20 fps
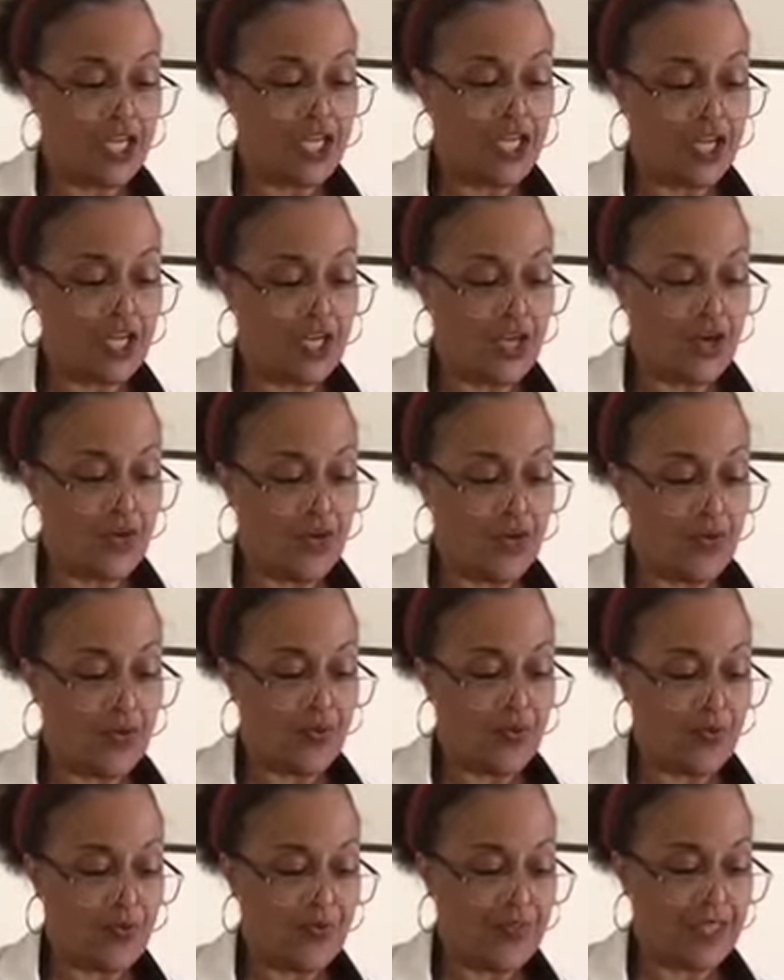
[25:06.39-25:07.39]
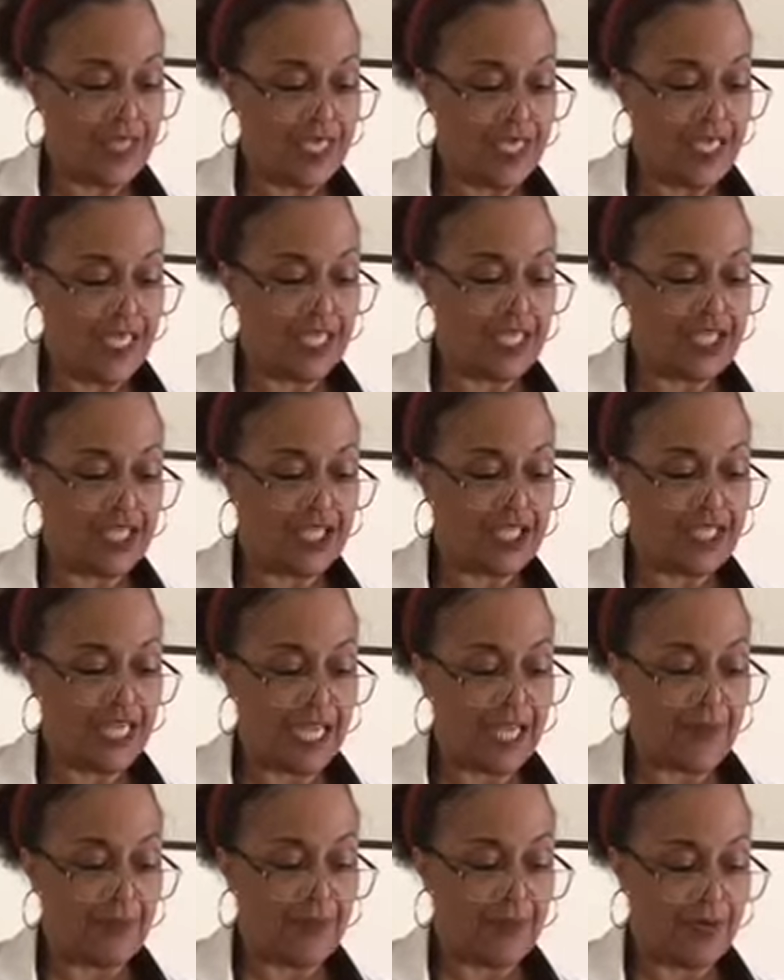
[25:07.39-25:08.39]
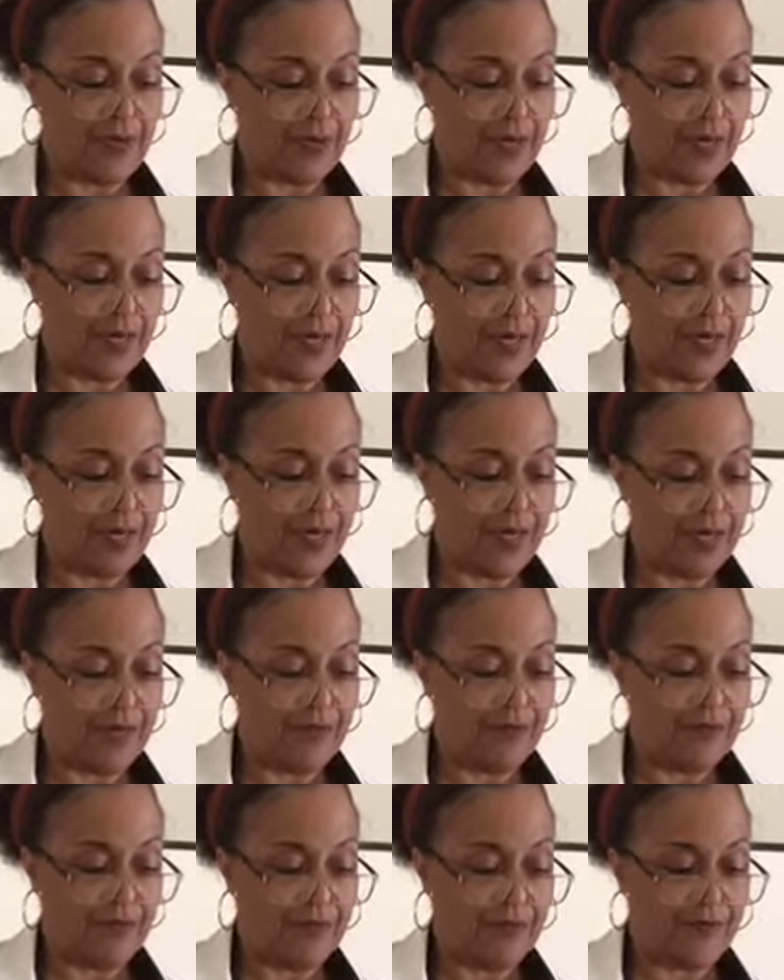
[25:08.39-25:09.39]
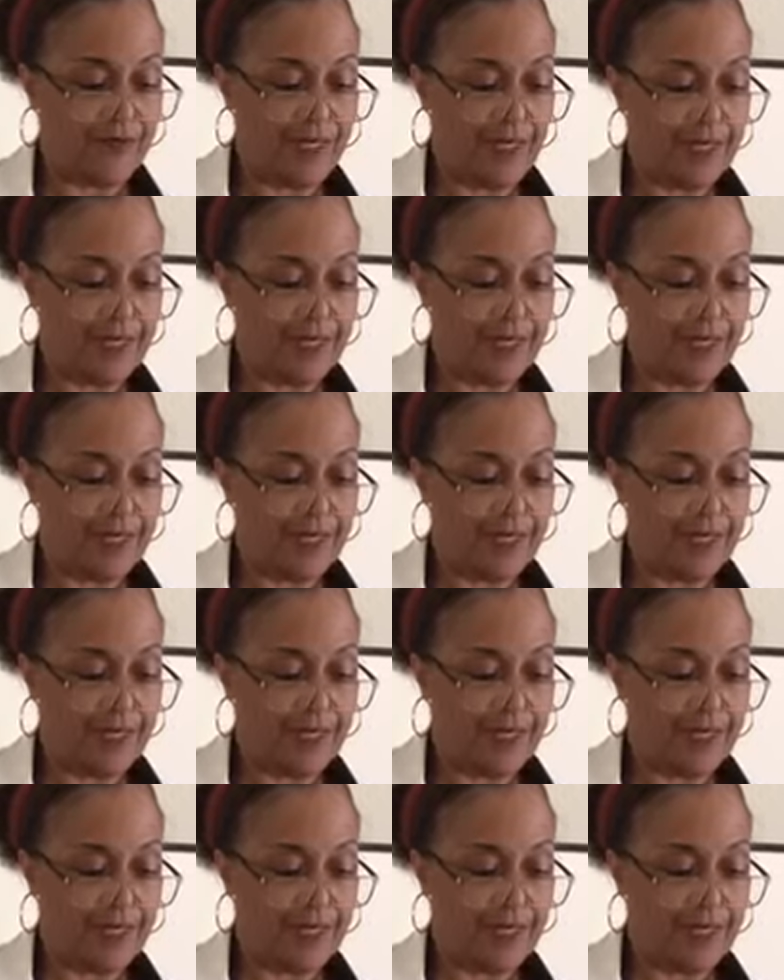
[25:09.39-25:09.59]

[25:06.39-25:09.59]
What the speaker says: know the shape of